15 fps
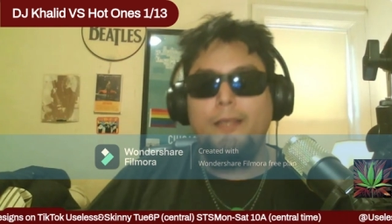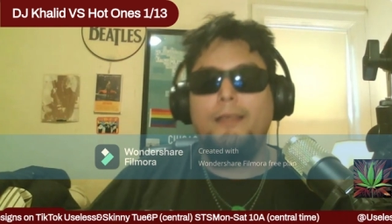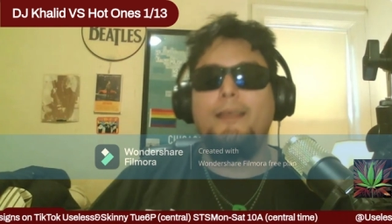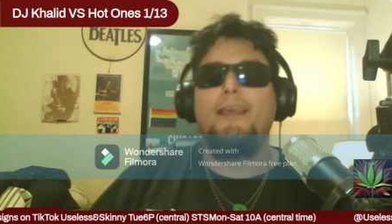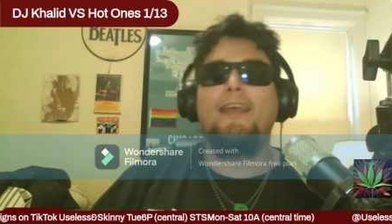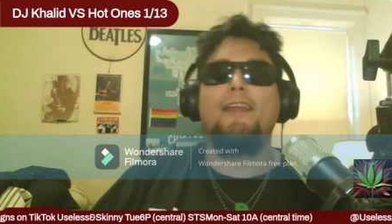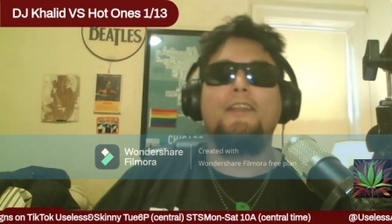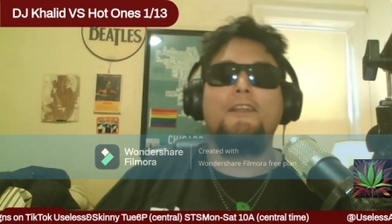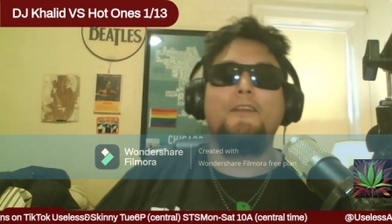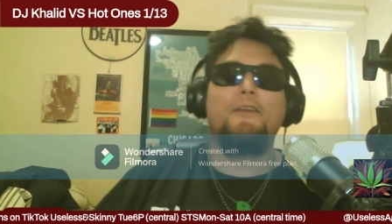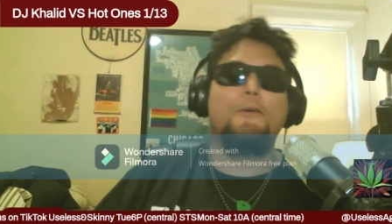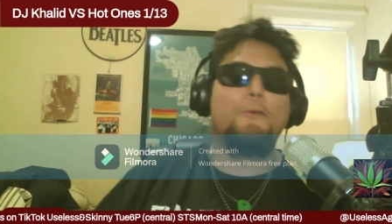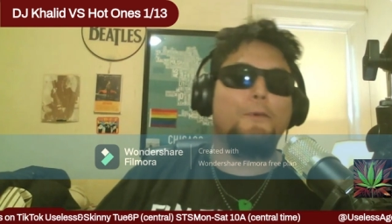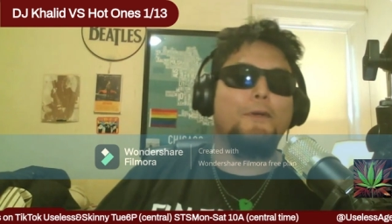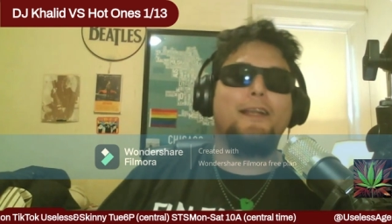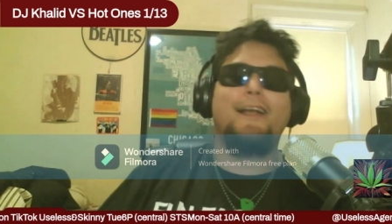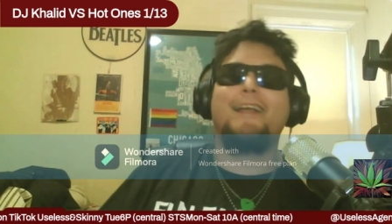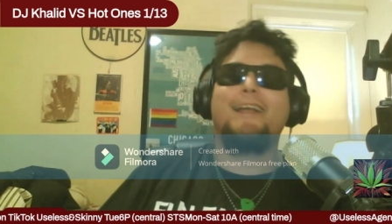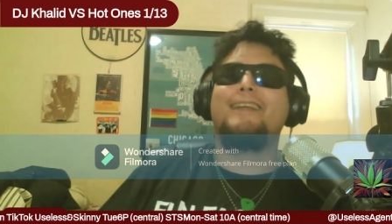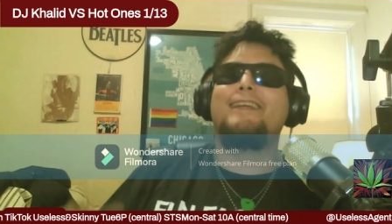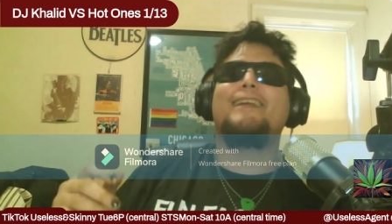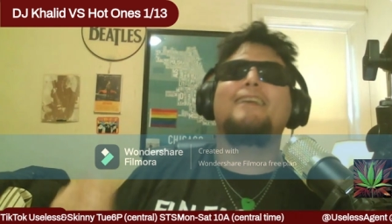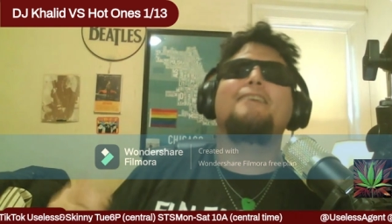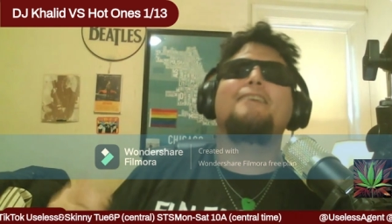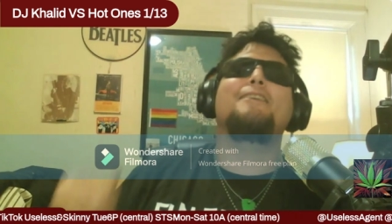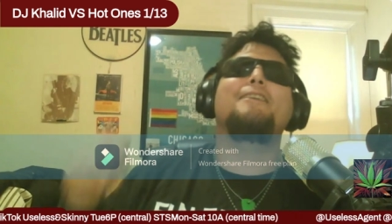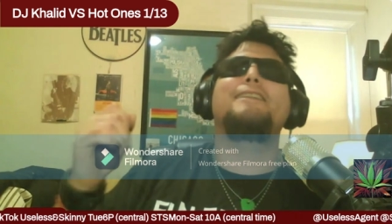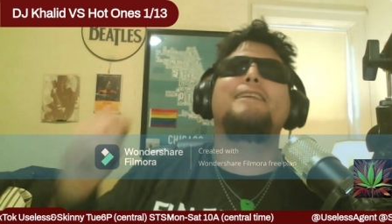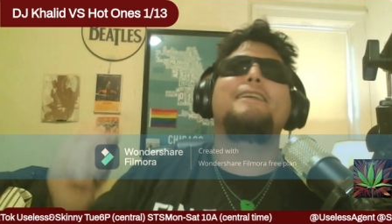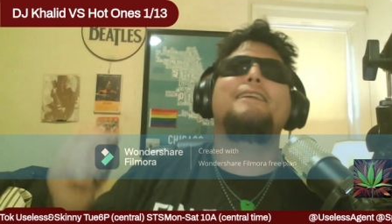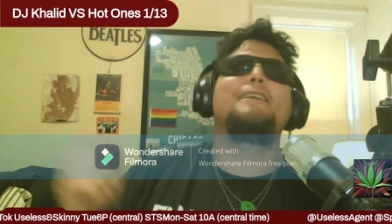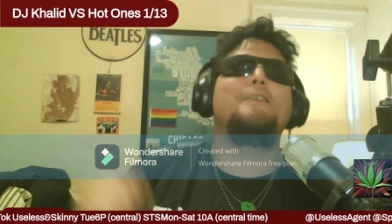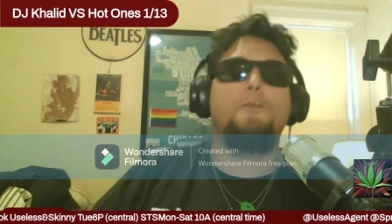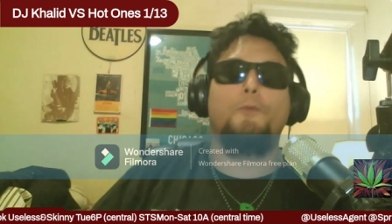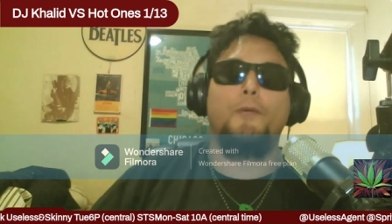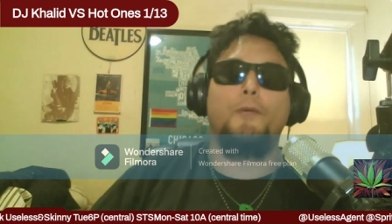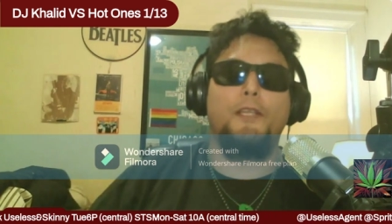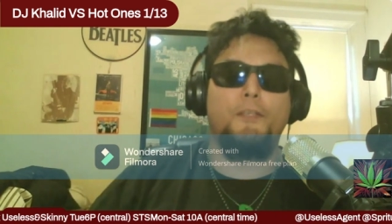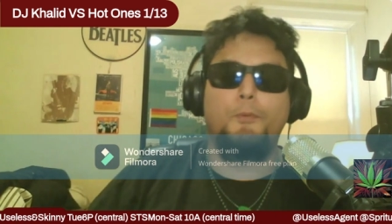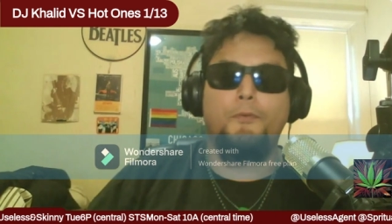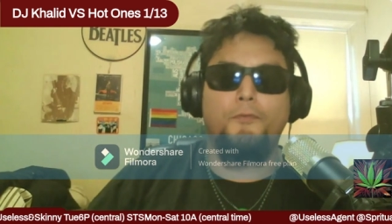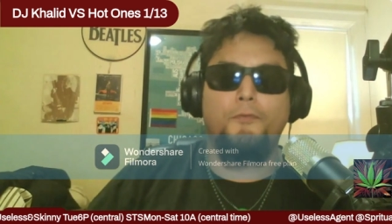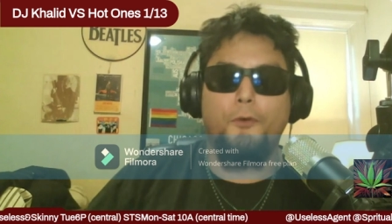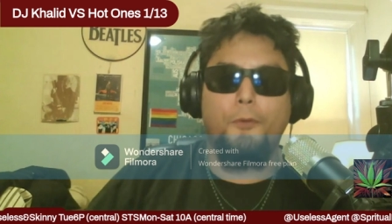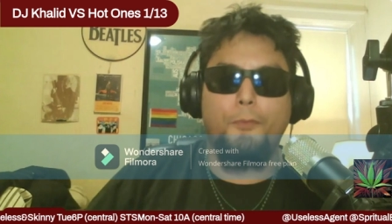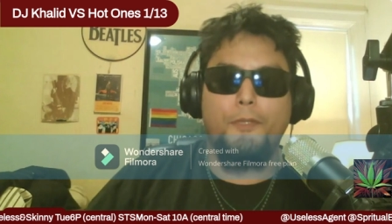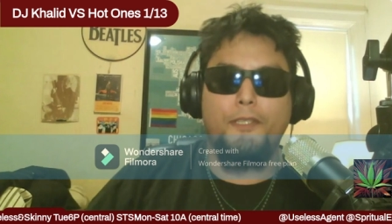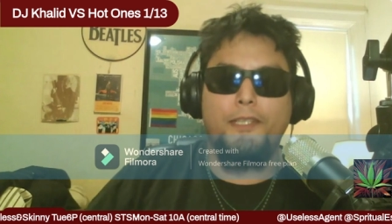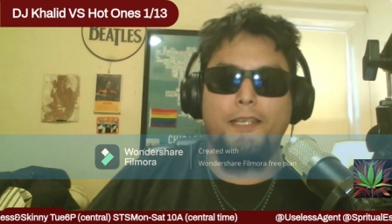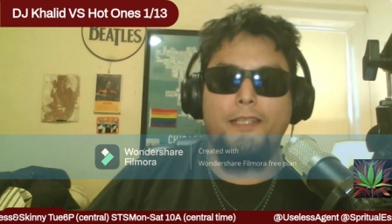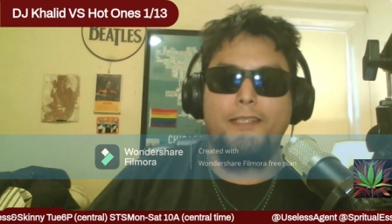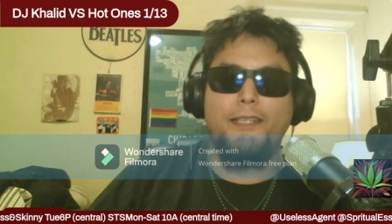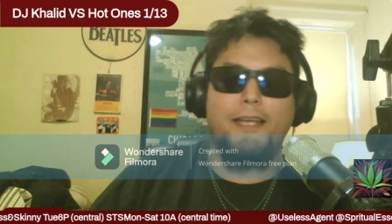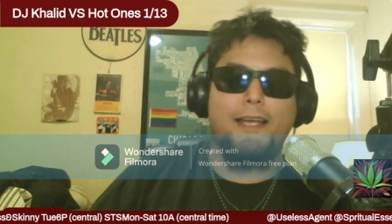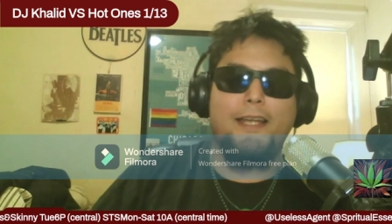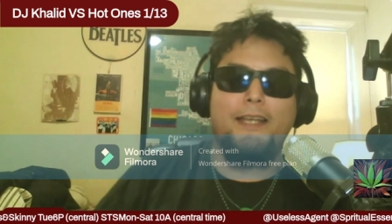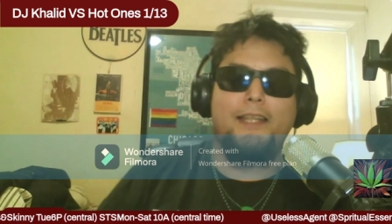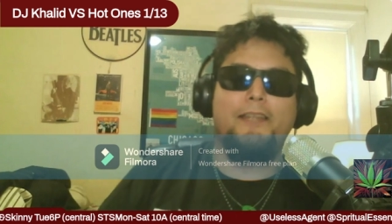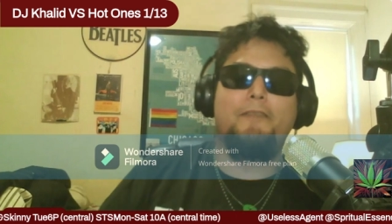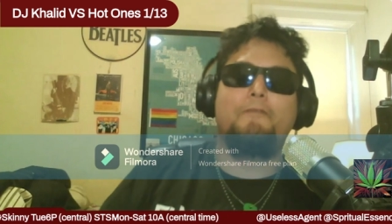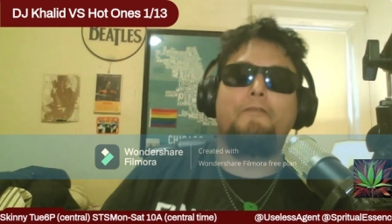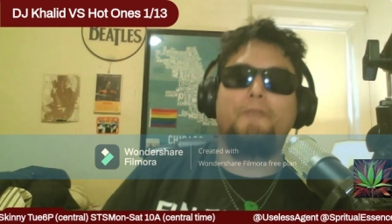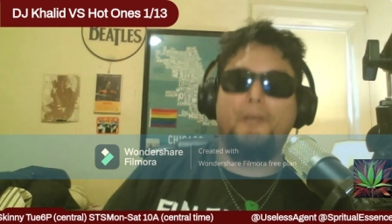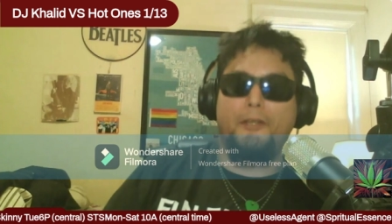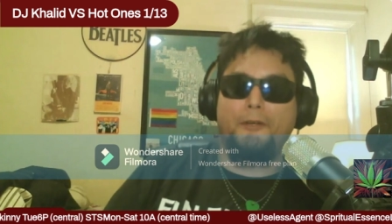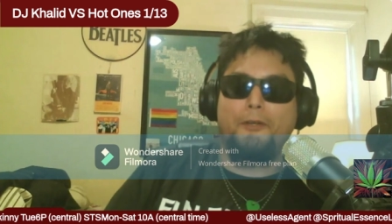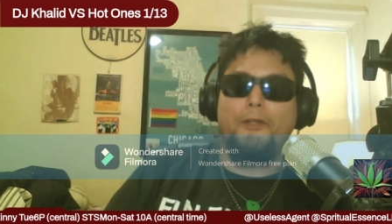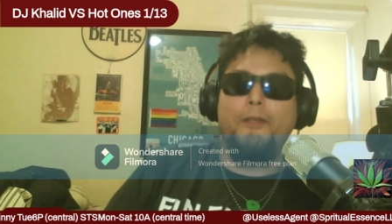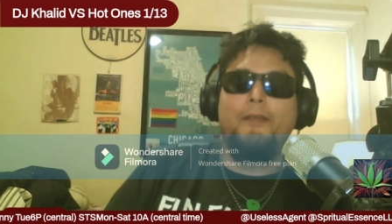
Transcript: And you know what? I guarantee you it's performance anxiety and fear.